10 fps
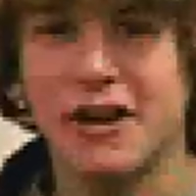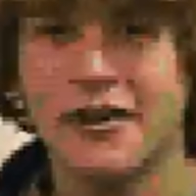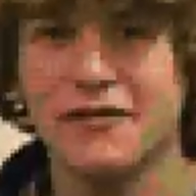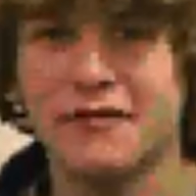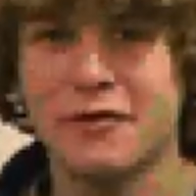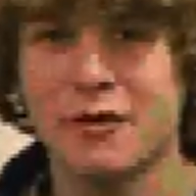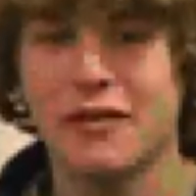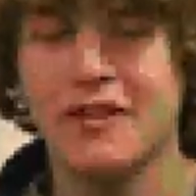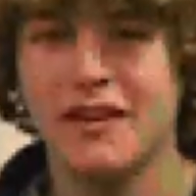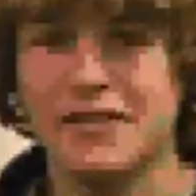heart for
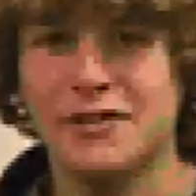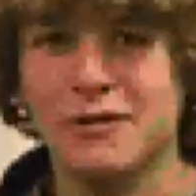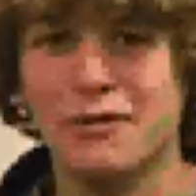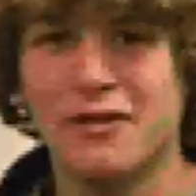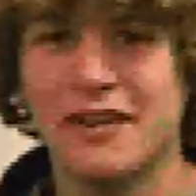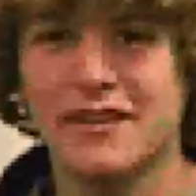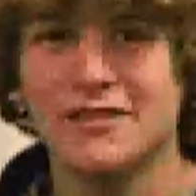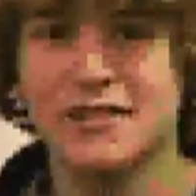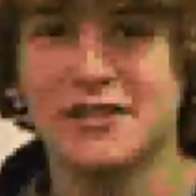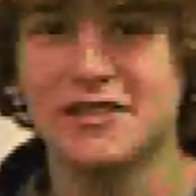the youth
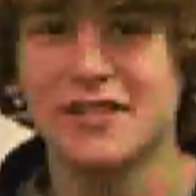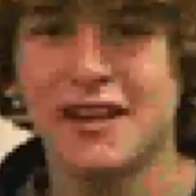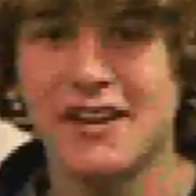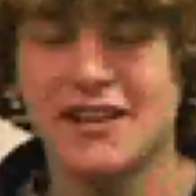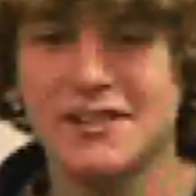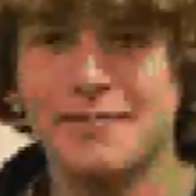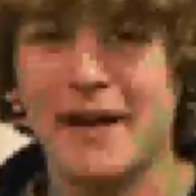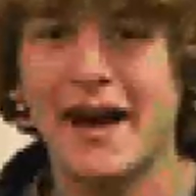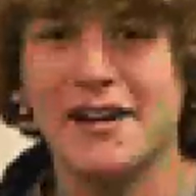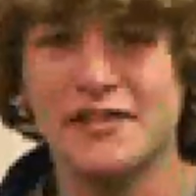and just his
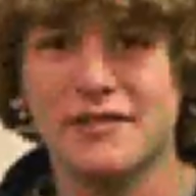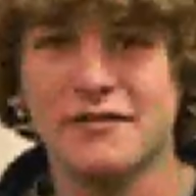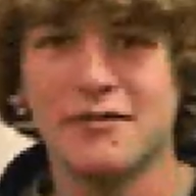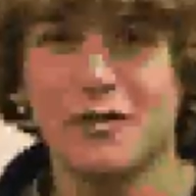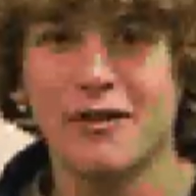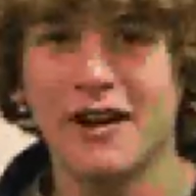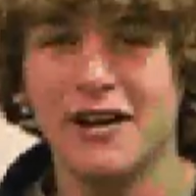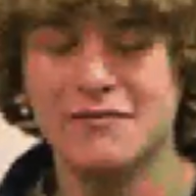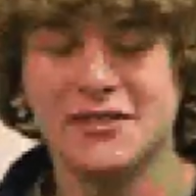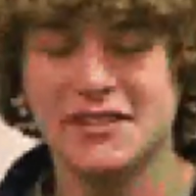passion for
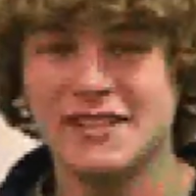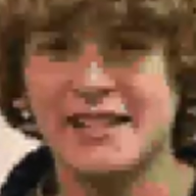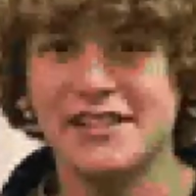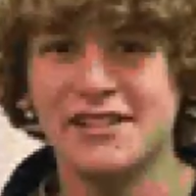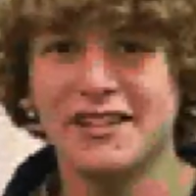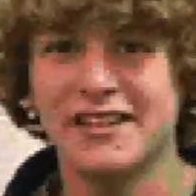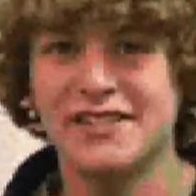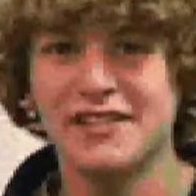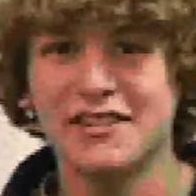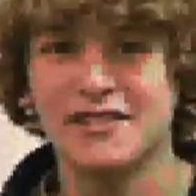um, just teaching
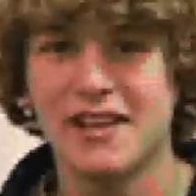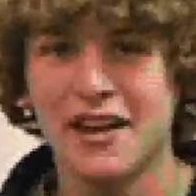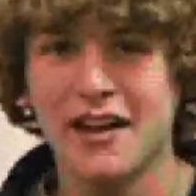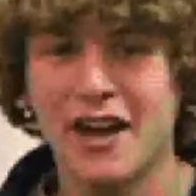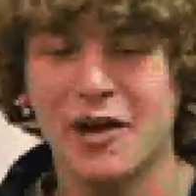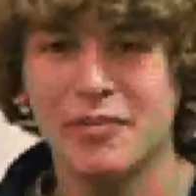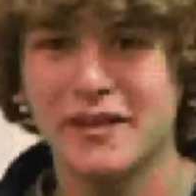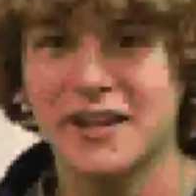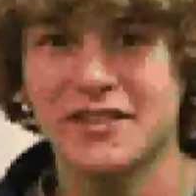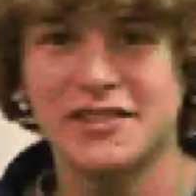and just
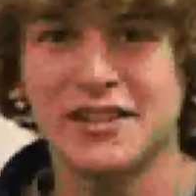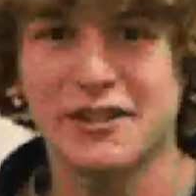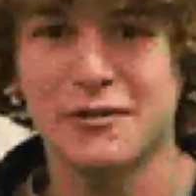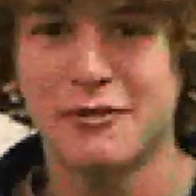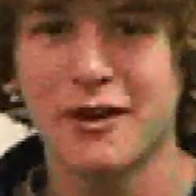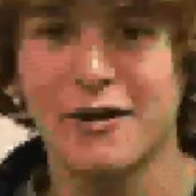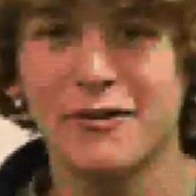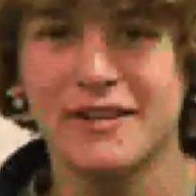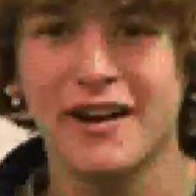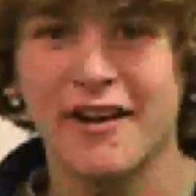helping us to
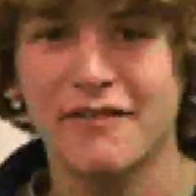grow in our